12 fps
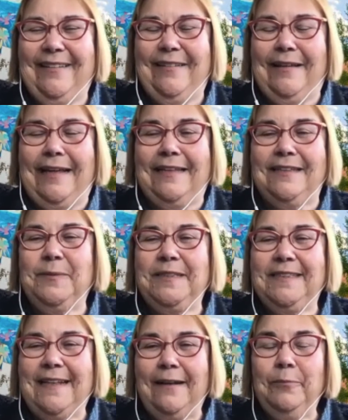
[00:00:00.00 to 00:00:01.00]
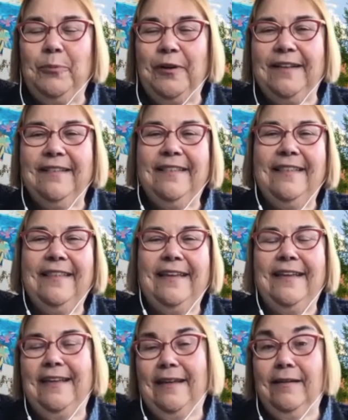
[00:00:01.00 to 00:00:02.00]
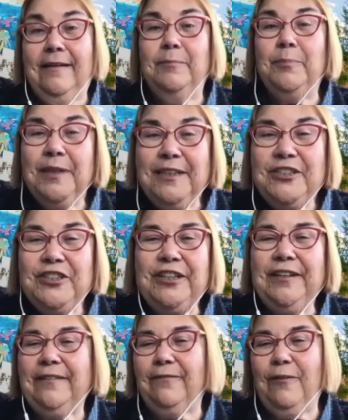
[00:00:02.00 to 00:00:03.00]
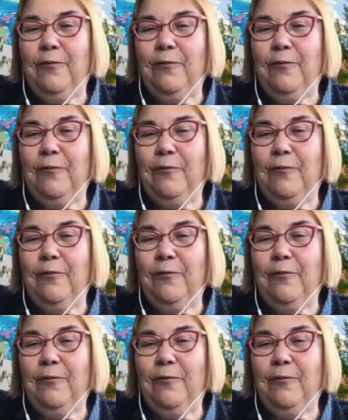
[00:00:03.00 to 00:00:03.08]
as we celebrate the completion of a